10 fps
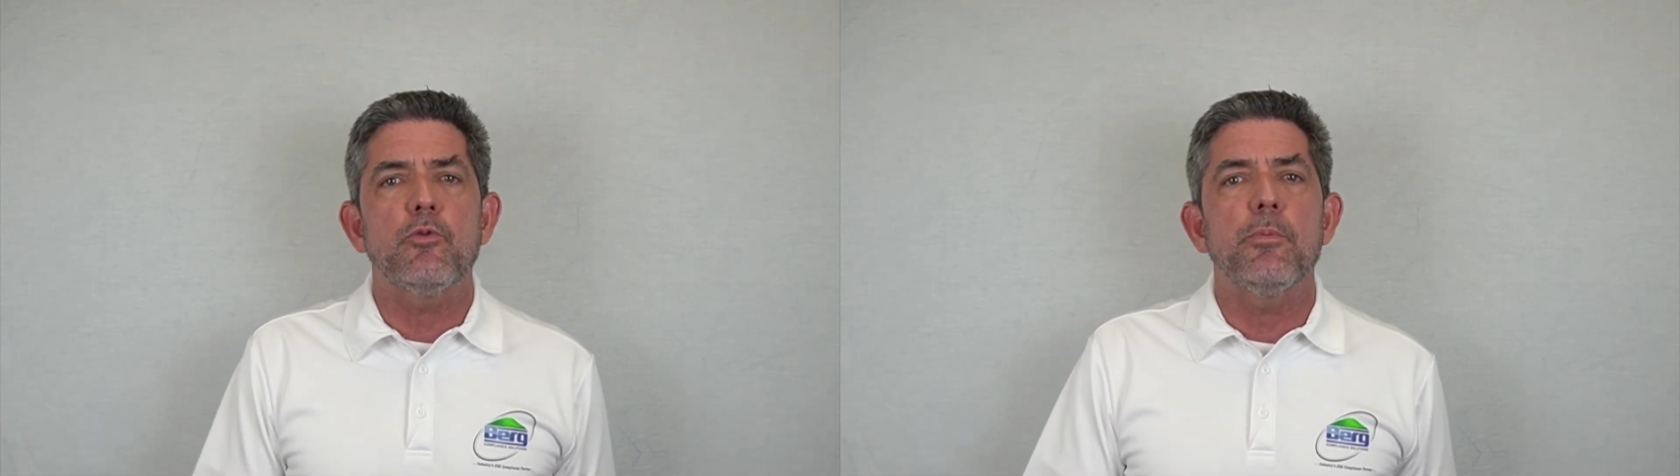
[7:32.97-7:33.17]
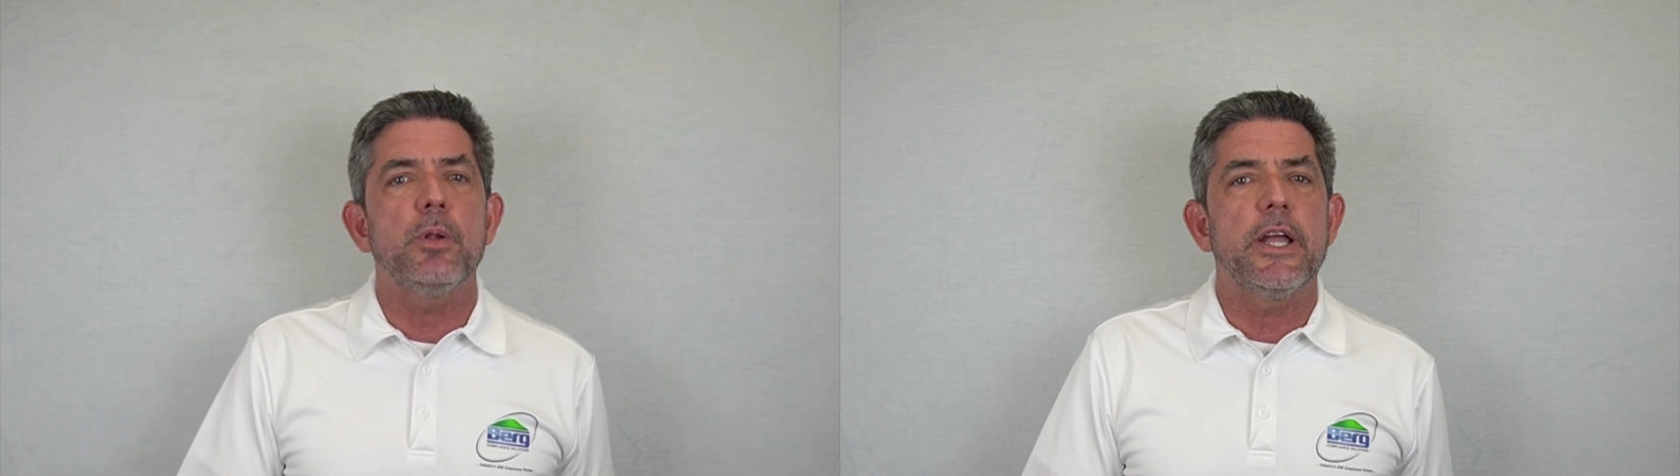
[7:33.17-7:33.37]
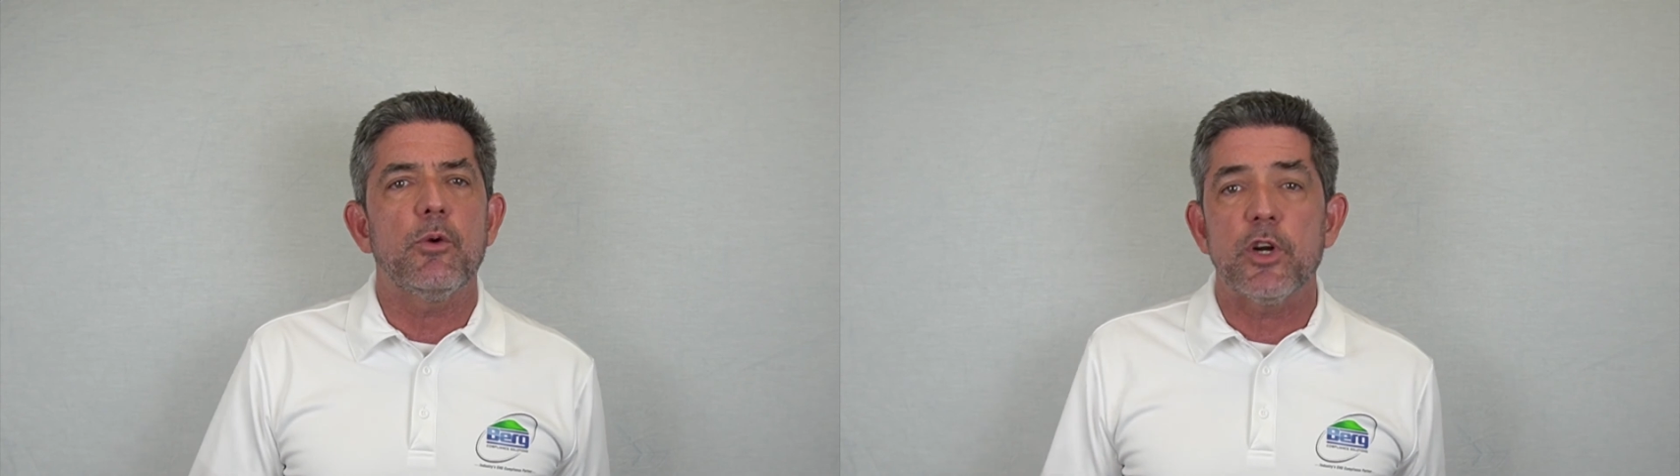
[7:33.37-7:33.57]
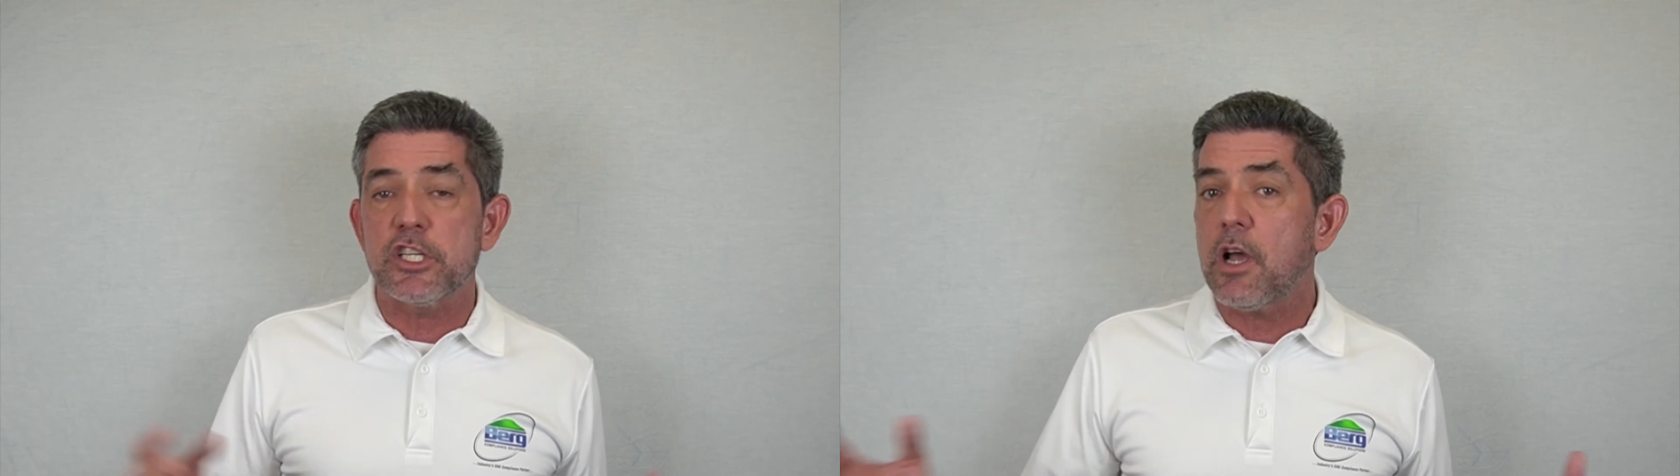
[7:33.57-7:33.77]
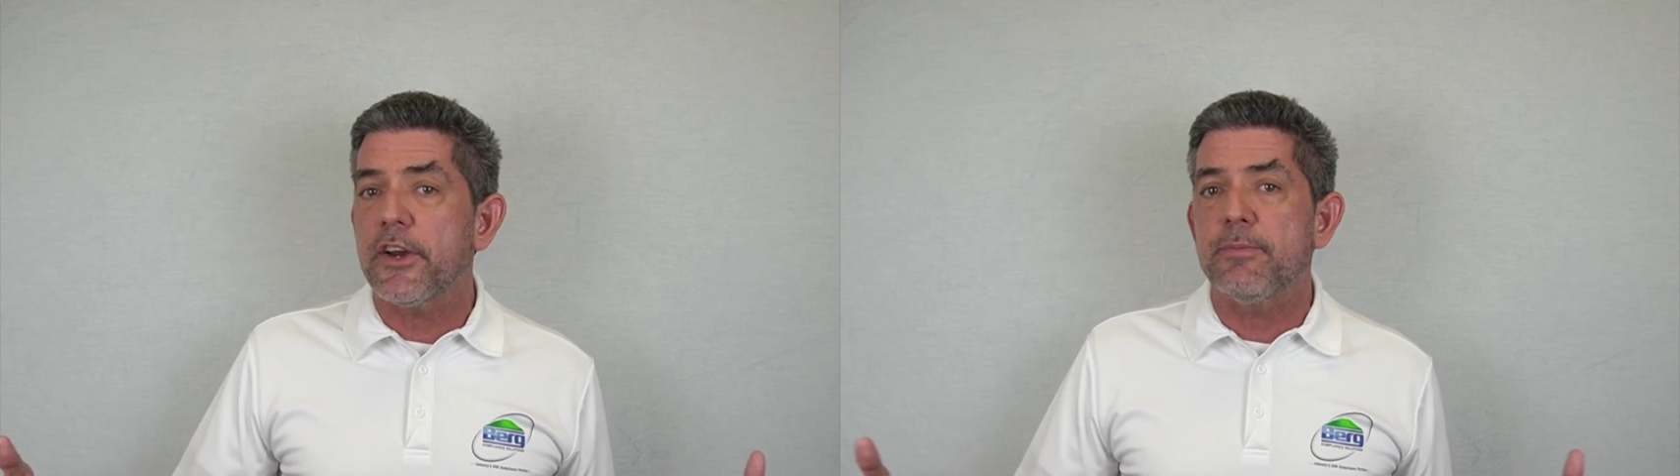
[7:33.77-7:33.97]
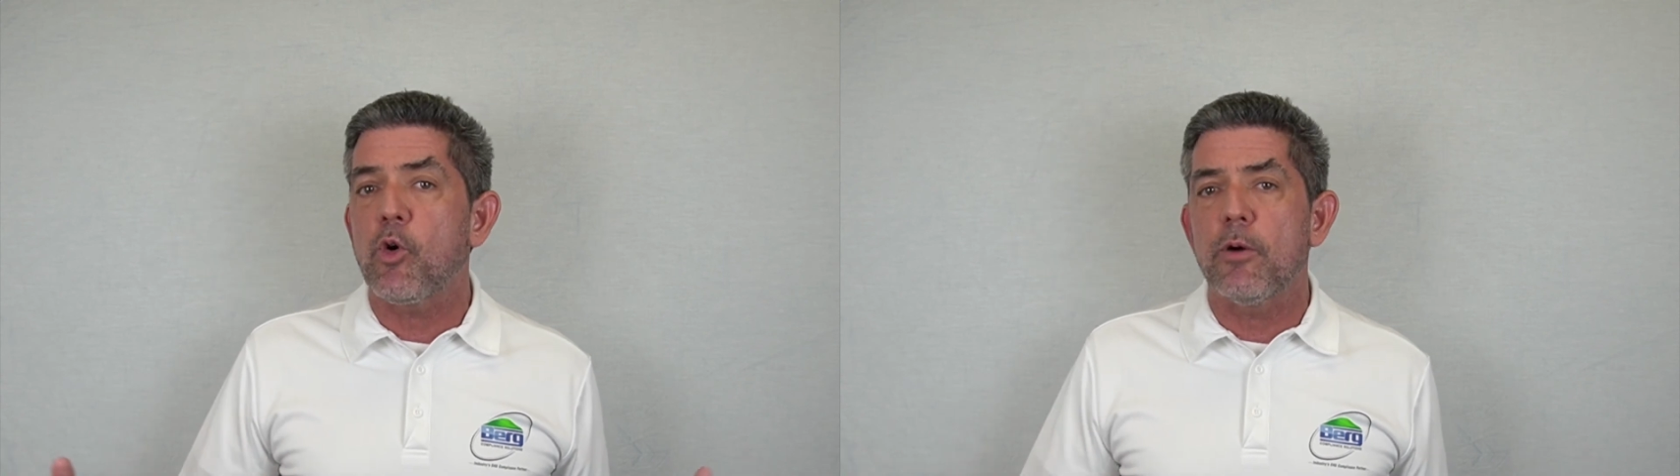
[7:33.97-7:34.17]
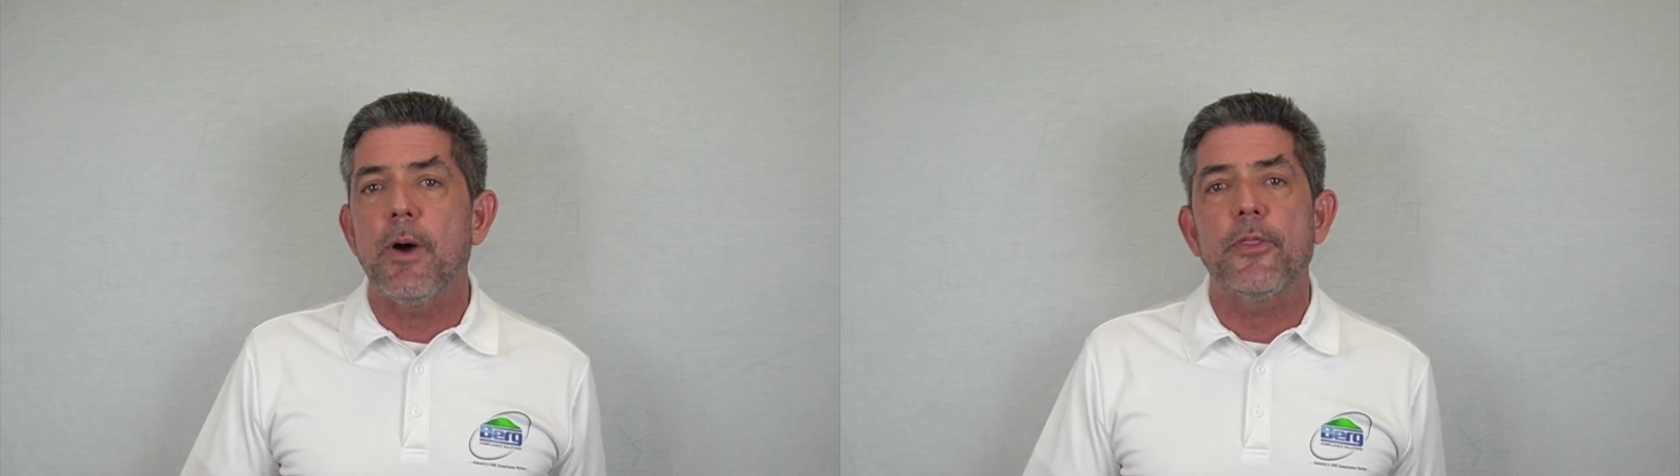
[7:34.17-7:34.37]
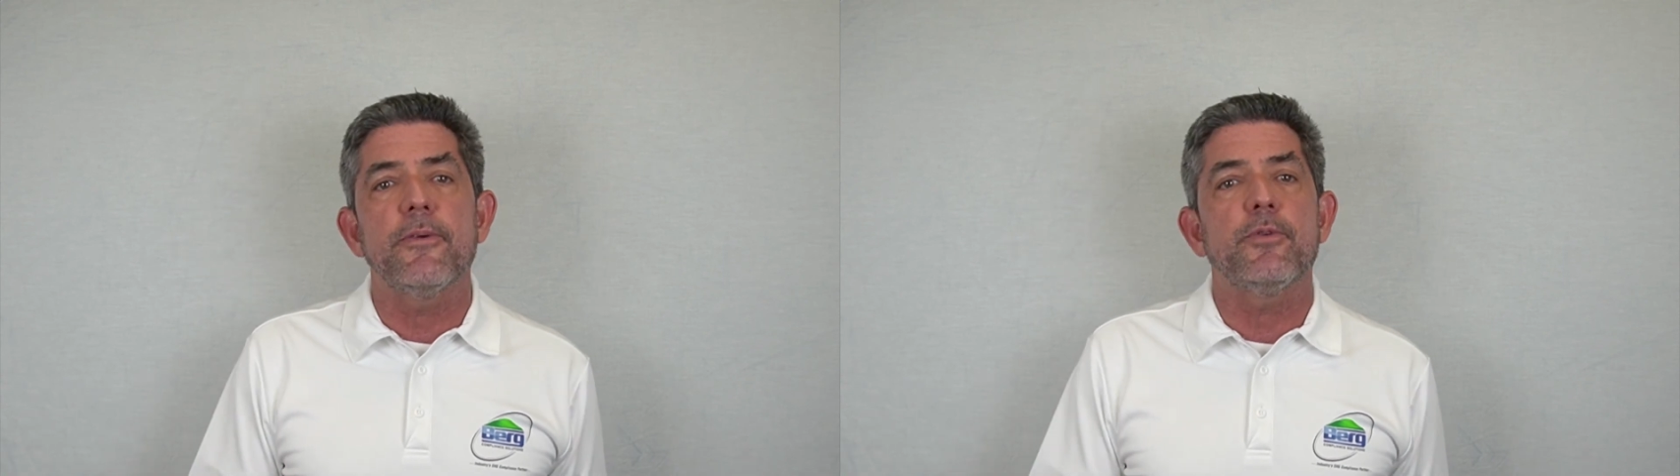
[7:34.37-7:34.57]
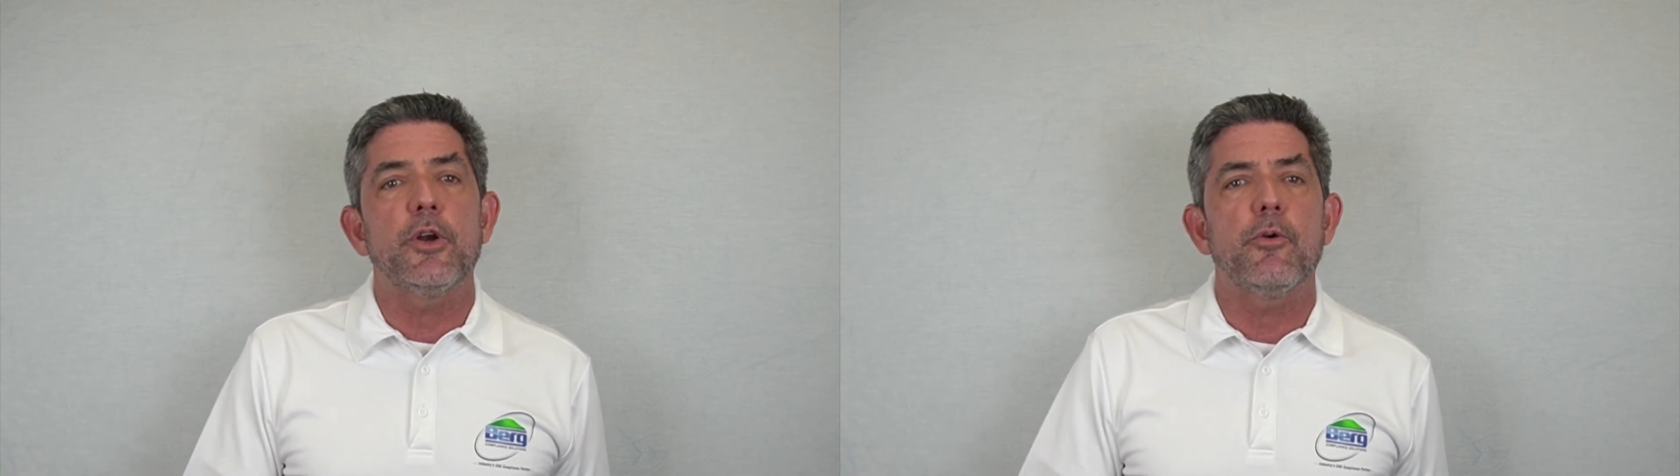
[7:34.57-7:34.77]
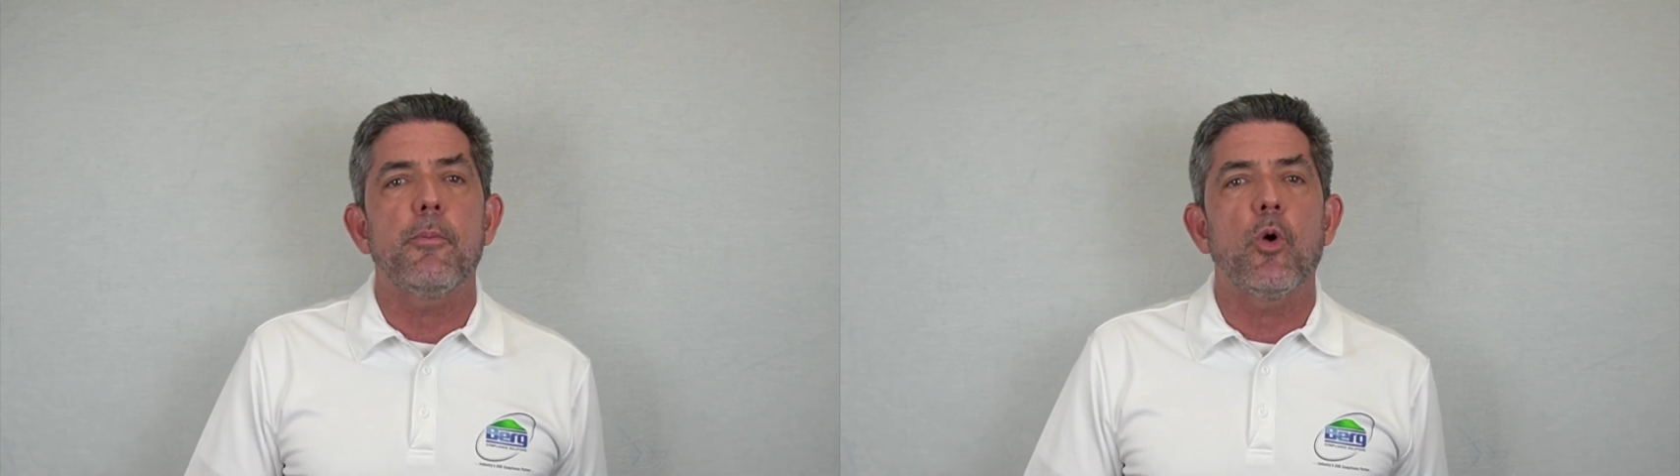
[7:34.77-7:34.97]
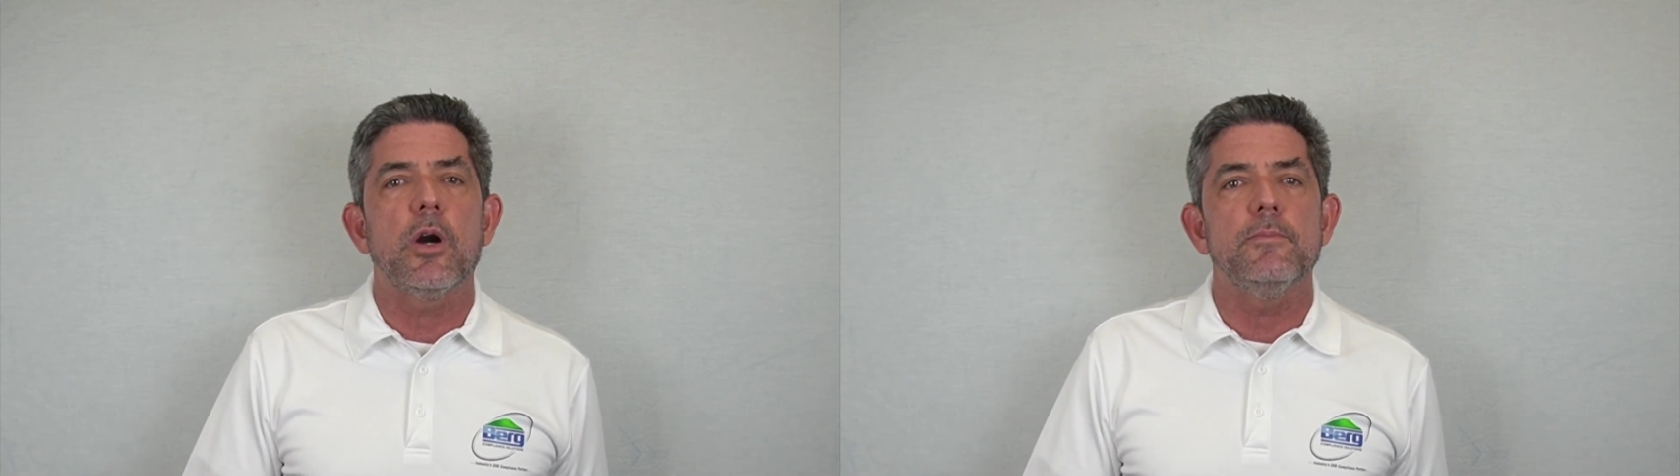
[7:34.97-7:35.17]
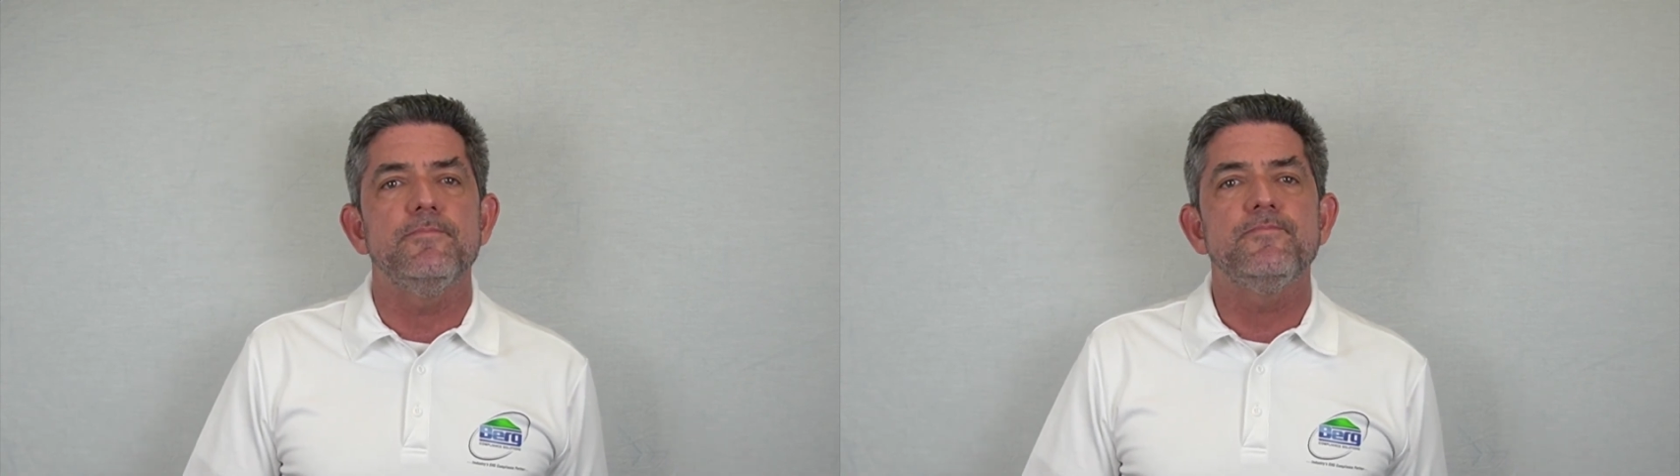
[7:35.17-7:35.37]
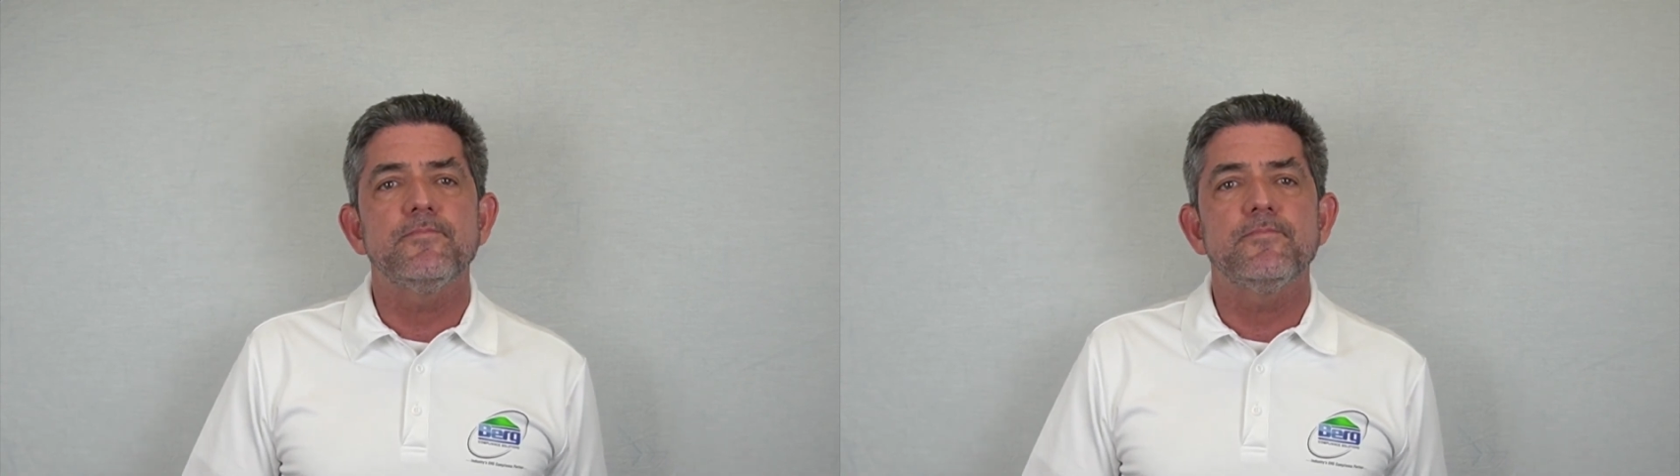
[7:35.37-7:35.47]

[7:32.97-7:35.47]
will play which talks more about the free report.